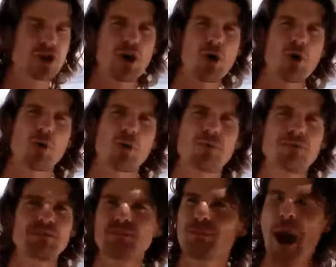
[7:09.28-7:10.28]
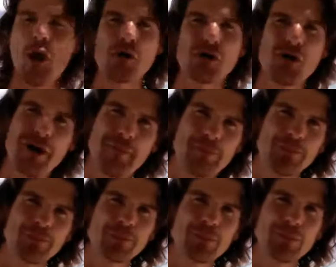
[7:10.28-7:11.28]
your whole paradigm?
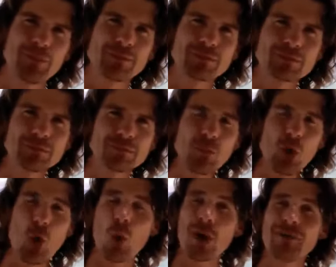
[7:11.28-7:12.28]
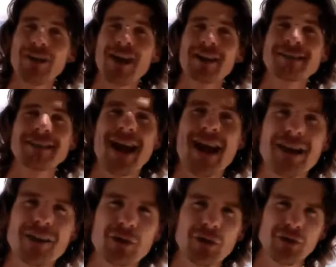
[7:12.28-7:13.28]
Or what have you done
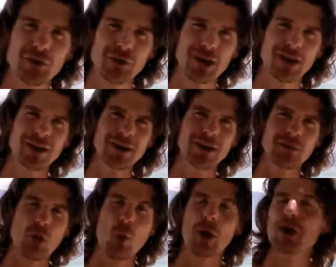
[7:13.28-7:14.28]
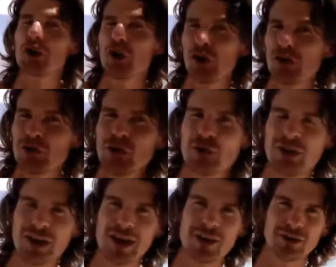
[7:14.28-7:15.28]
today that can do that? Or what are you going to do
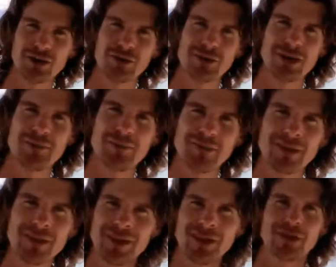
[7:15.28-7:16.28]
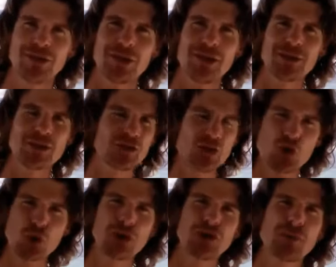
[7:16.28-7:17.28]
today that can do that? You know, I mean, it's just a
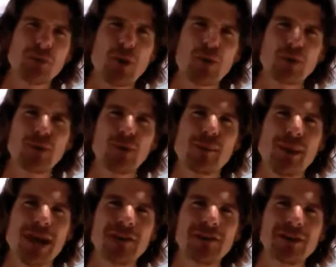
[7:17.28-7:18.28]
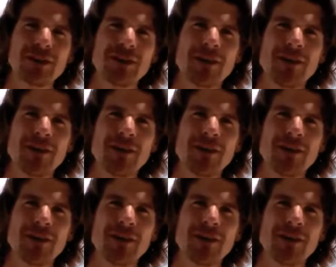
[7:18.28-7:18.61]
choice in the moment to feel amazing.